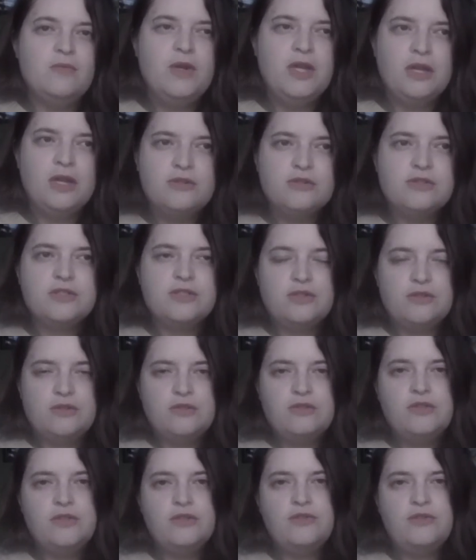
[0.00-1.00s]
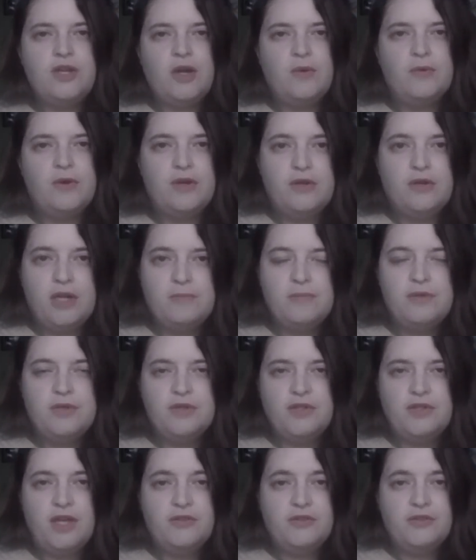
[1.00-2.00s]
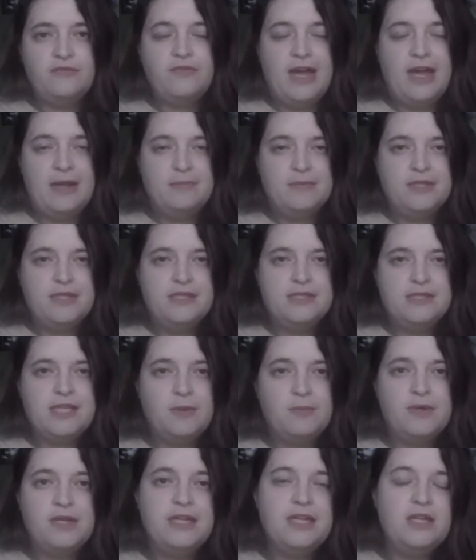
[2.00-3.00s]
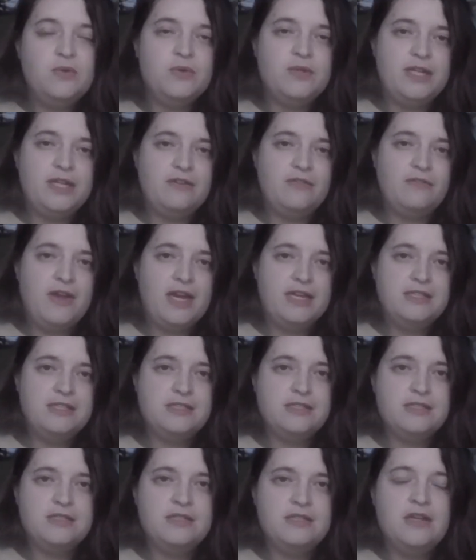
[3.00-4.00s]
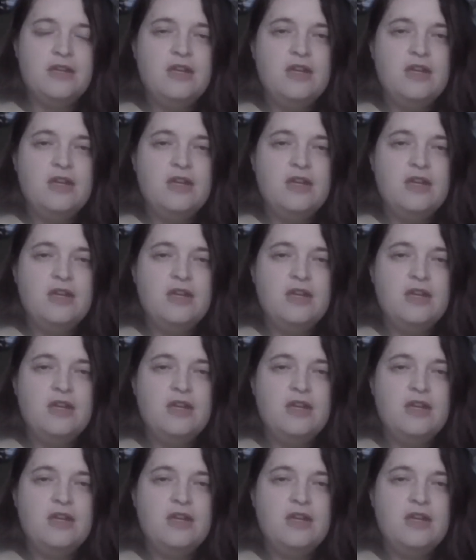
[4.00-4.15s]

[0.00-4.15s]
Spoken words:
We understood that there were a number of other families that were equally affected,